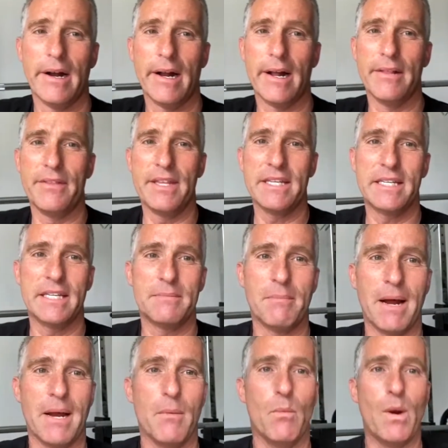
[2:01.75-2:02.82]
This is
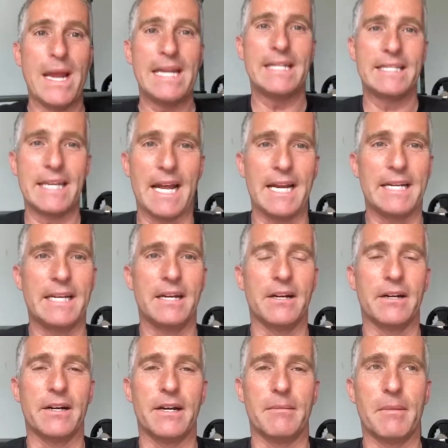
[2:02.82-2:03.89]
my weight set
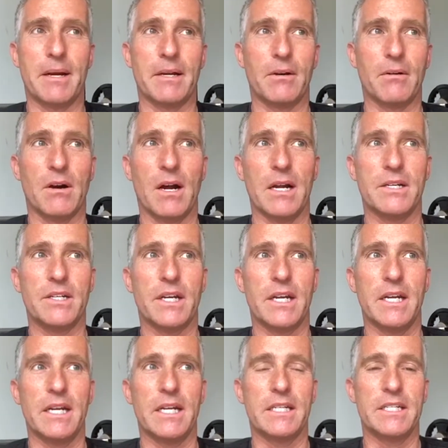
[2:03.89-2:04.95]
here in my garage,
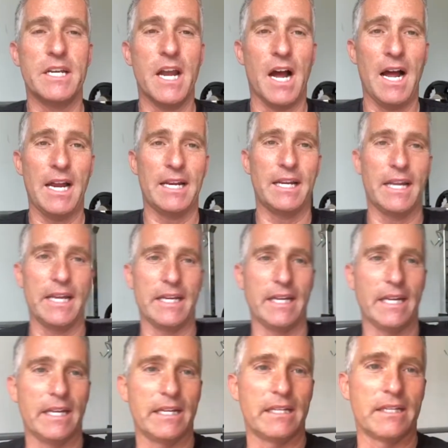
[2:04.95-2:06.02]
and it is not like
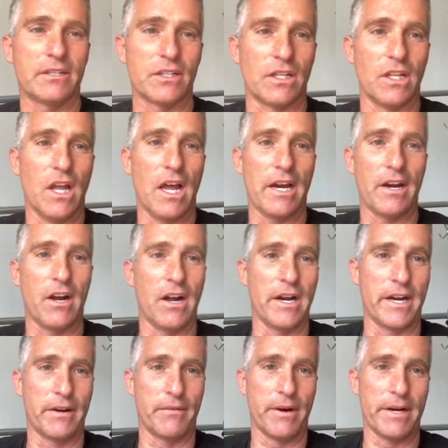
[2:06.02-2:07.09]
there's a lot on
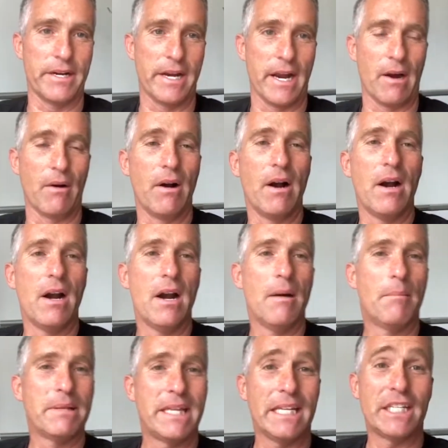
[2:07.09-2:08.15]
it right now.
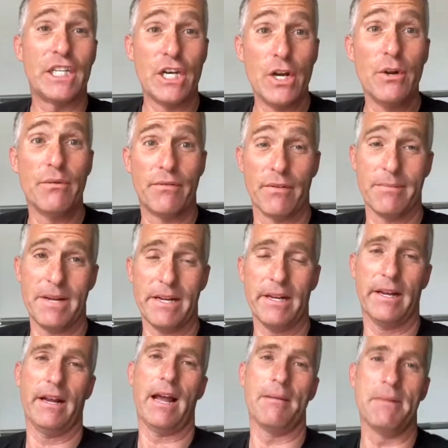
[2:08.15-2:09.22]
But that's new for me.
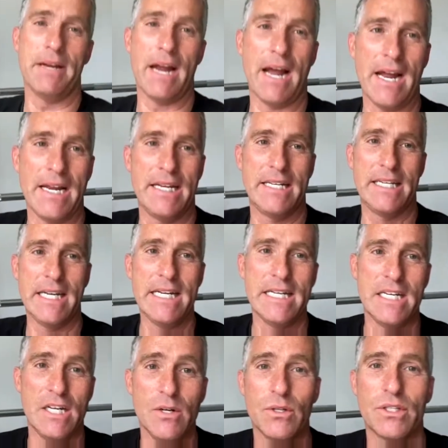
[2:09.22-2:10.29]
I mean, I
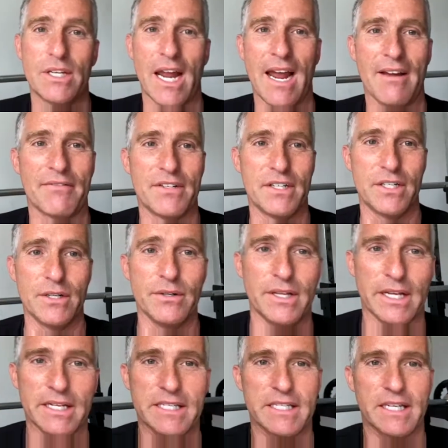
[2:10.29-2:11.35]
didn't used to have to do
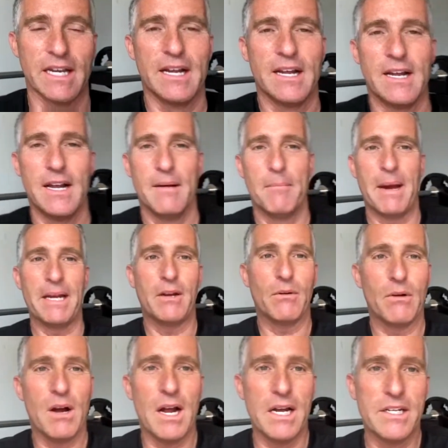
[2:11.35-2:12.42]
this. My
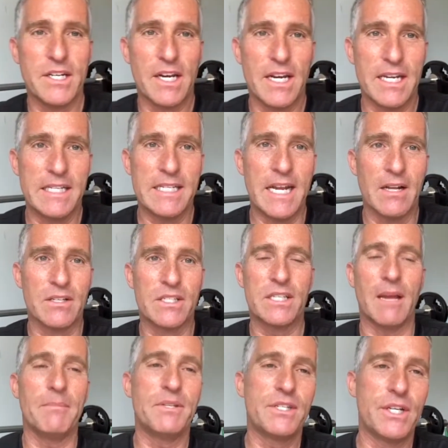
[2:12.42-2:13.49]
garage is now
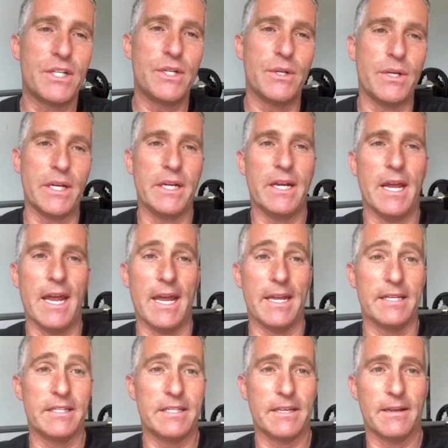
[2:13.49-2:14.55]
substituting
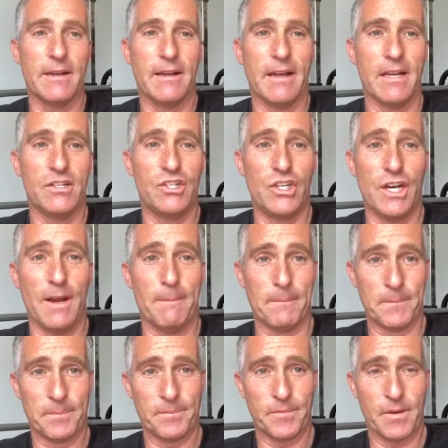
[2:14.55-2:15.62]
as a gym
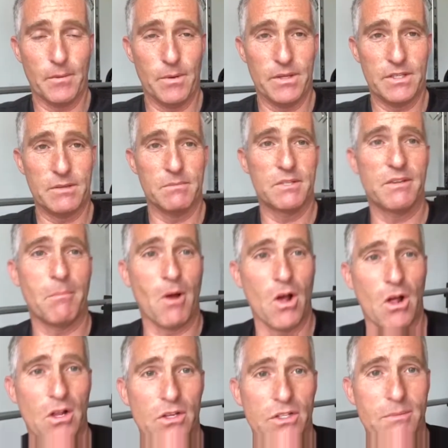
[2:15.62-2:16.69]
with some
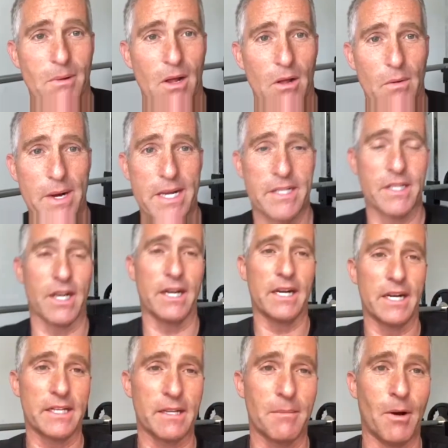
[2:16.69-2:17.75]
small weights on it
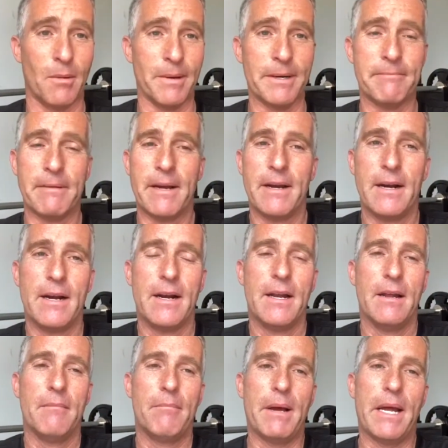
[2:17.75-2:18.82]
at the moment.
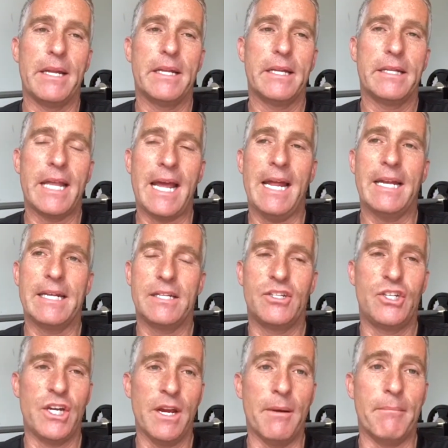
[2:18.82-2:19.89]
But that
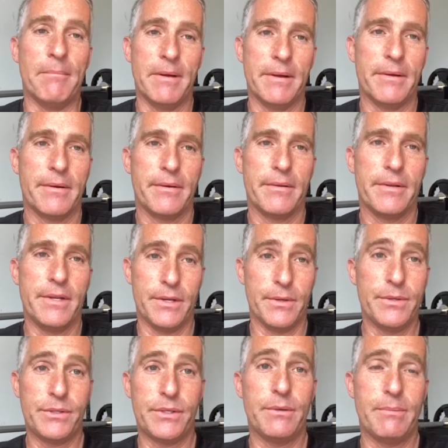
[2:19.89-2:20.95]
gym
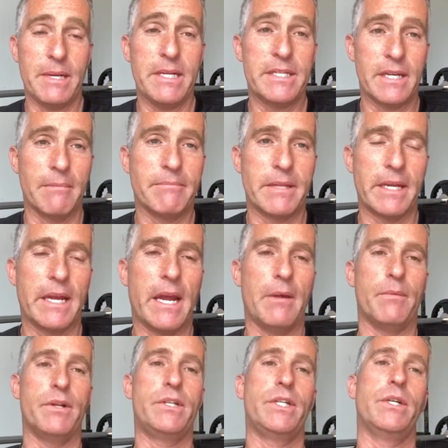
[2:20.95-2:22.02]
used to be something I
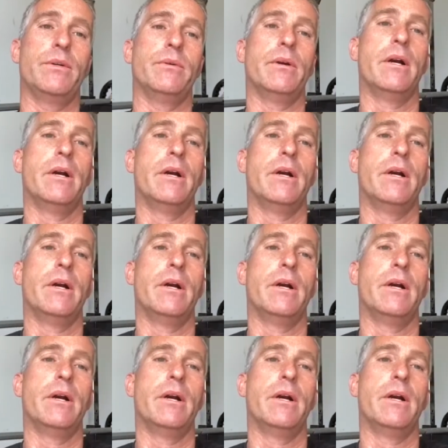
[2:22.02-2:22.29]
would do.